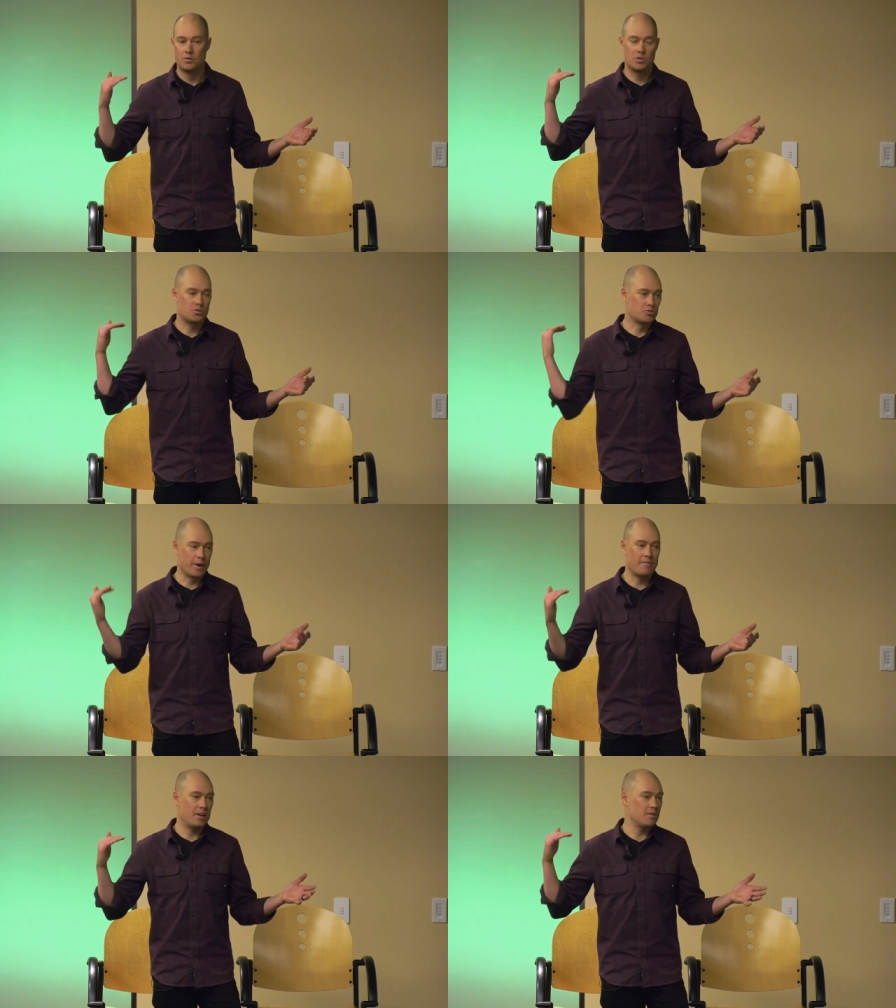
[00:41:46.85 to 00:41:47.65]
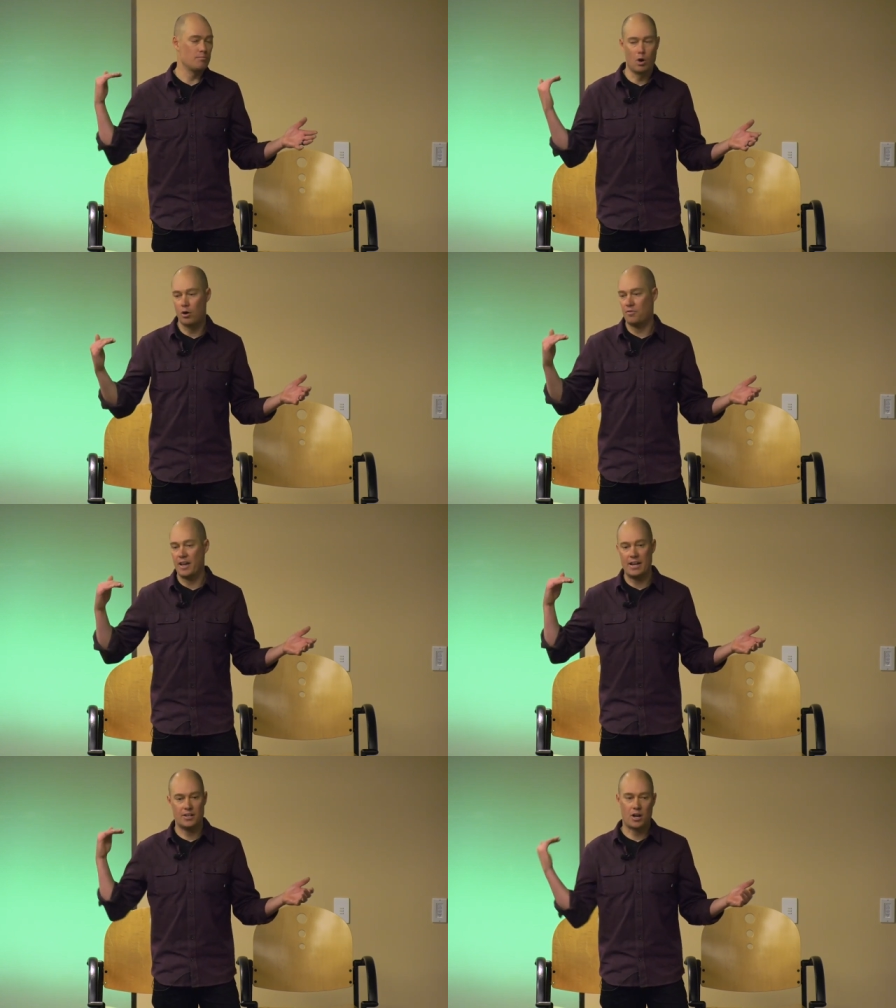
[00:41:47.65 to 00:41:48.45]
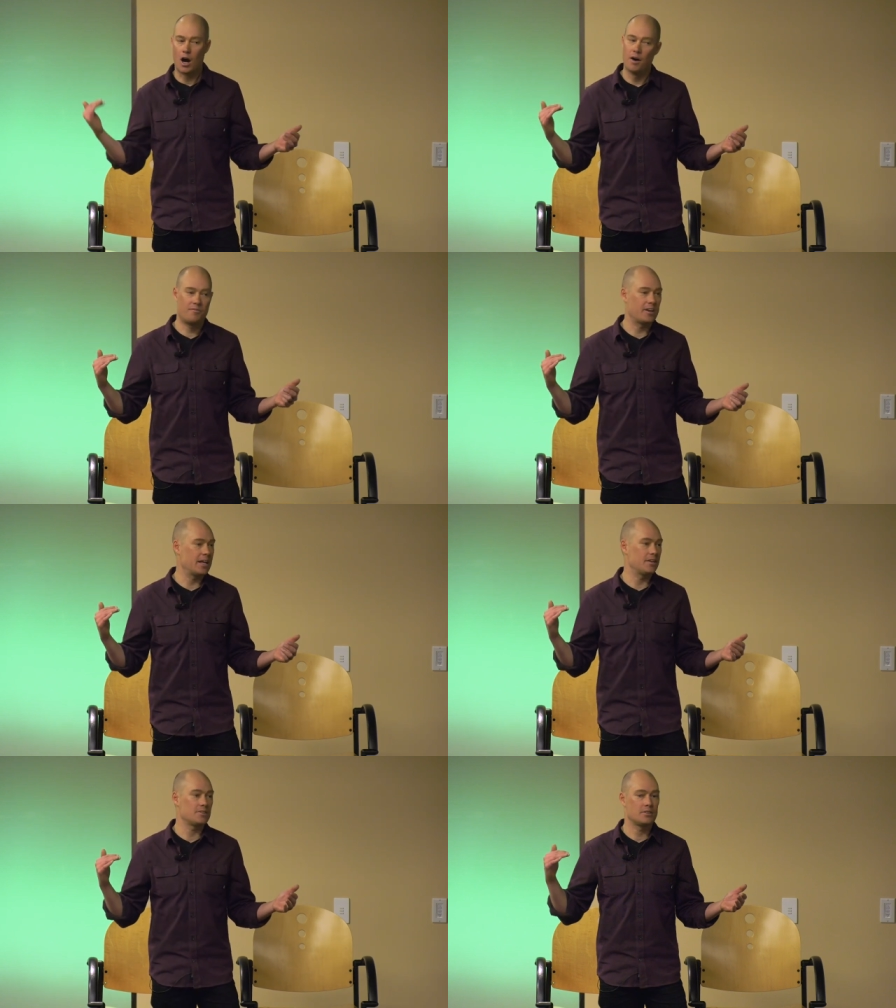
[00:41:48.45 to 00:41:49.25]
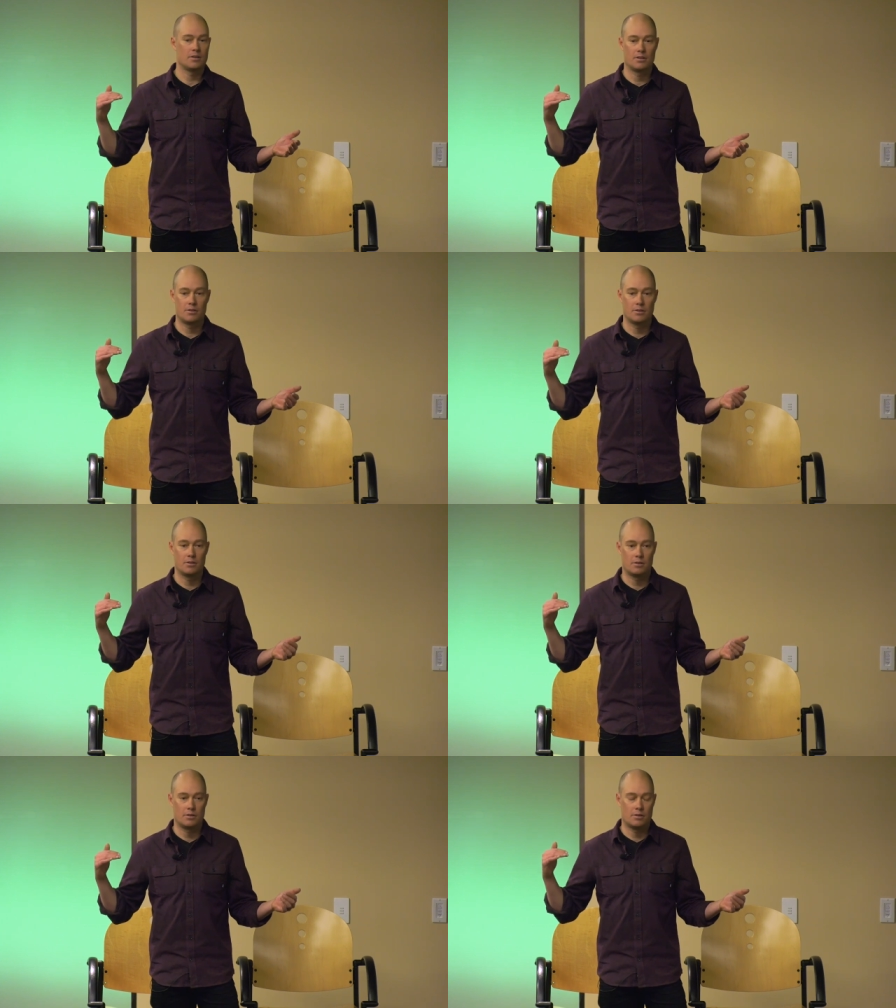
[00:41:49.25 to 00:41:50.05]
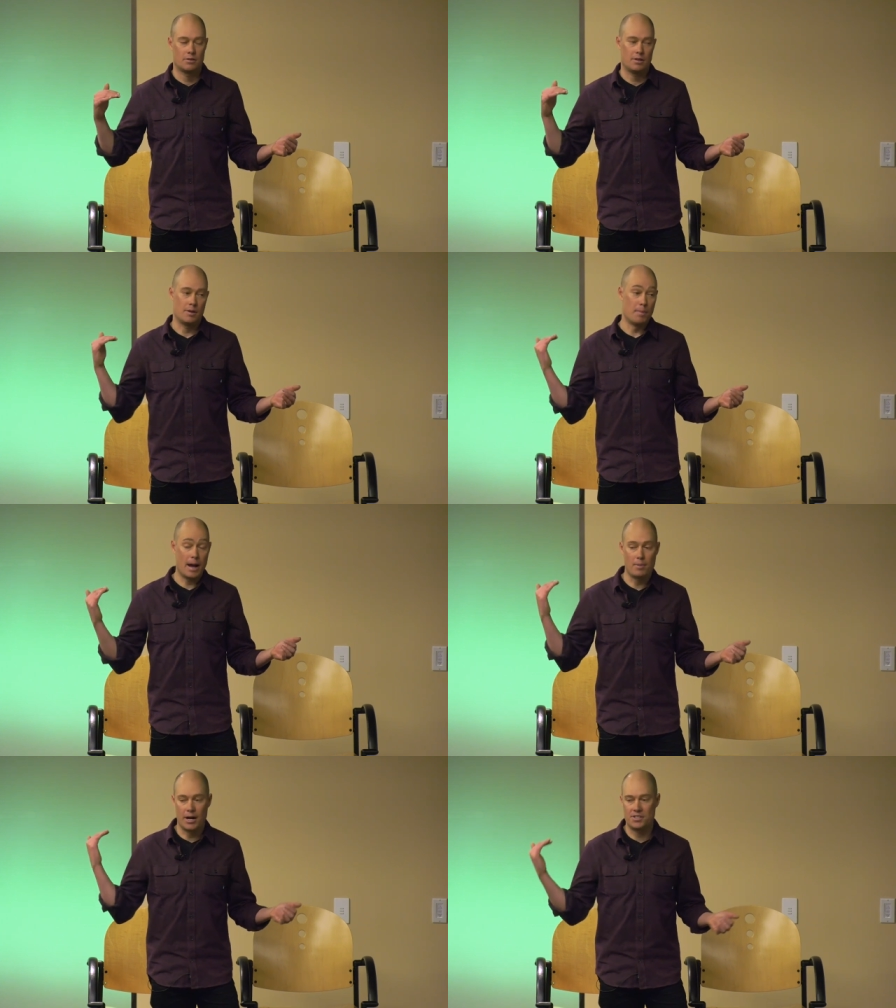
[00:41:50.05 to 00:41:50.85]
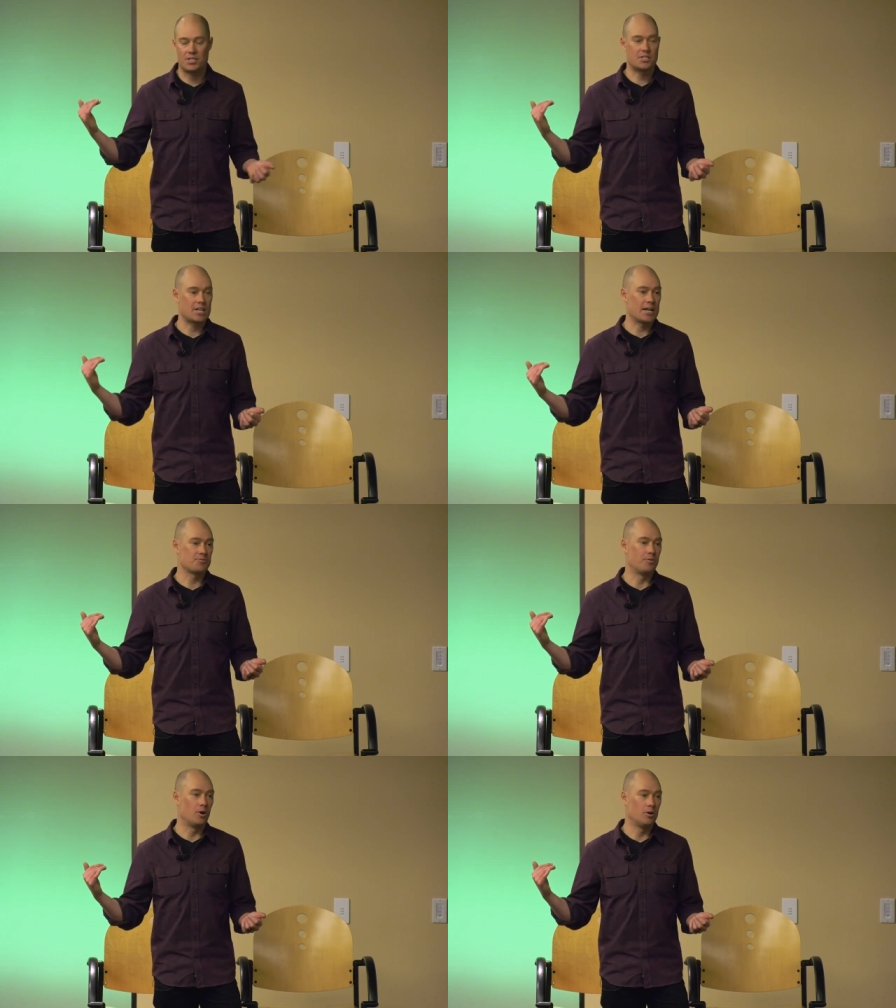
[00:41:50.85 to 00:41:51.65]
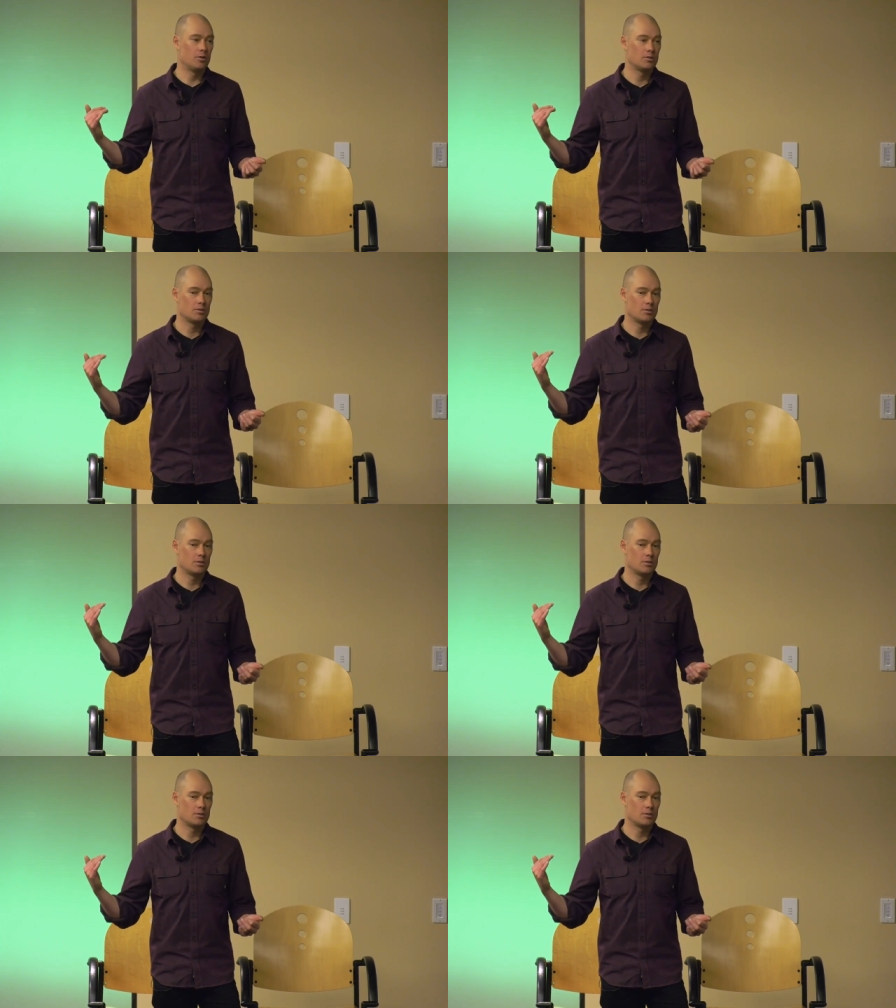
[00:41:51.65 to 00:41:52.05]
to driven, motivated, confident, in my mind, successful